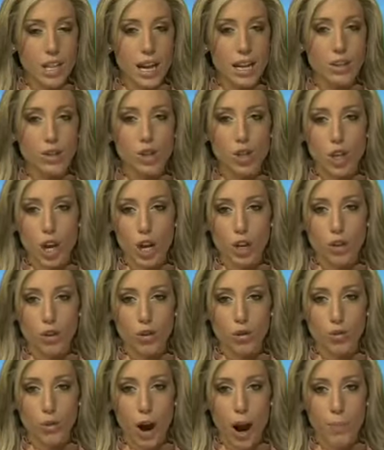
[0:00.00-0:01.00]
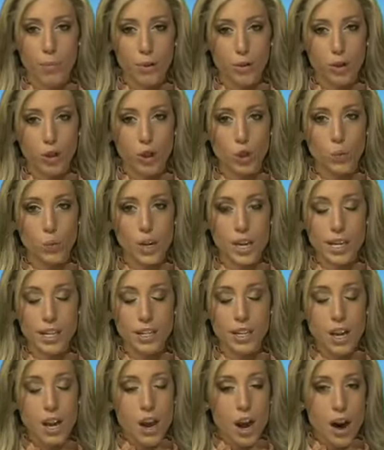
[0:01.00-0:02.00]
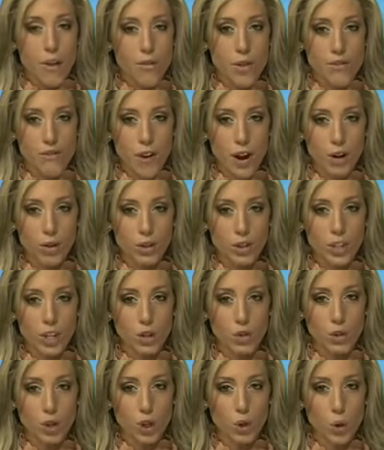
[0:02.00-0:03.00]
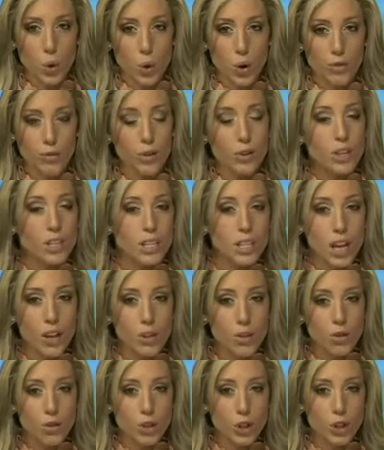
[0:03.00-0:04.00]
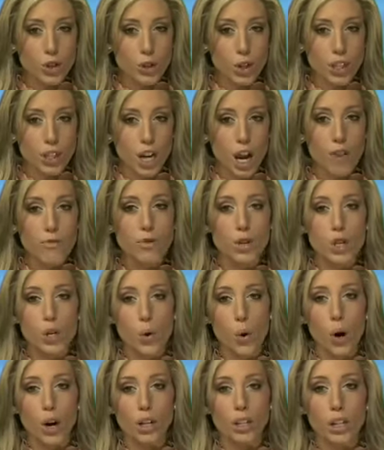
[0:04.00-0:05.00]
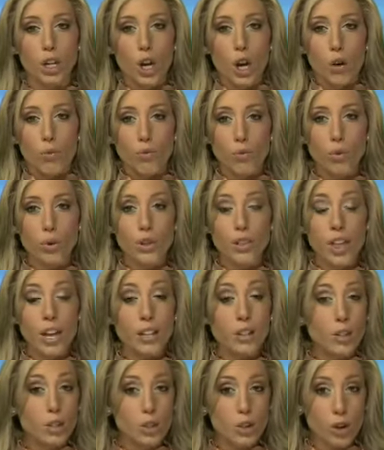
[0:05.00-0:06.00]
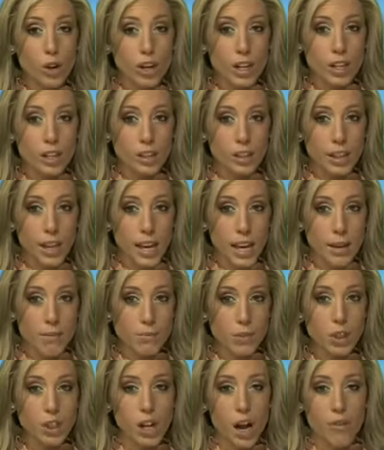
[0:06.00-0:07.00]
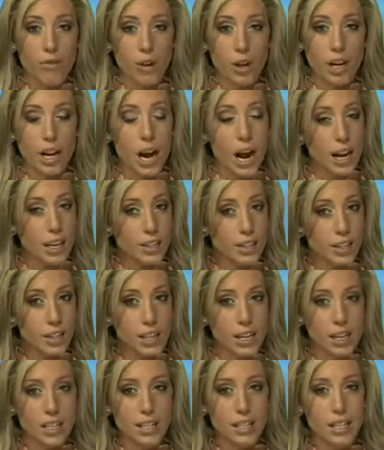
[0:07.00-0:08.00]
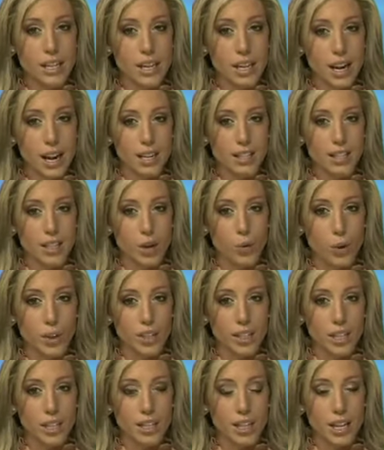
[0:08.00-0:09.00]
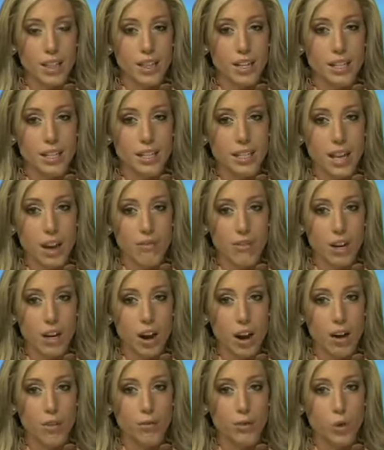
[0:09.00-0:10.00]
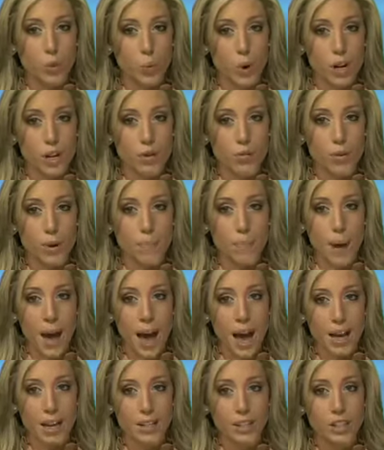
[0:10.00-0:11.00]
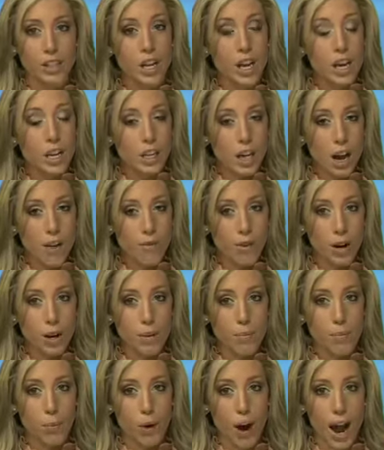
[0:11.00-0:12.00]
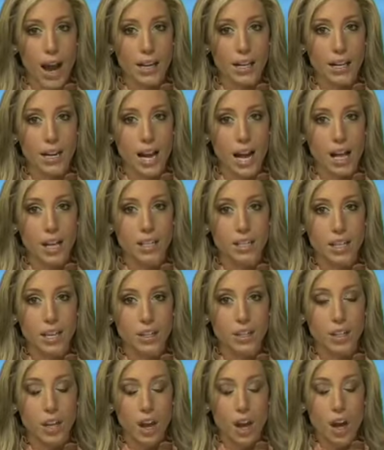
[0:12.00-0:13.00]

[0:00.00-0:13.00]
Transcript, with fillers: that Judge Robert Sweet of the Federal District Court for the Southern District of New York ruled that certain claims covering isolated D N A sequences in the seven of twenty-three patents covering B R C A analysis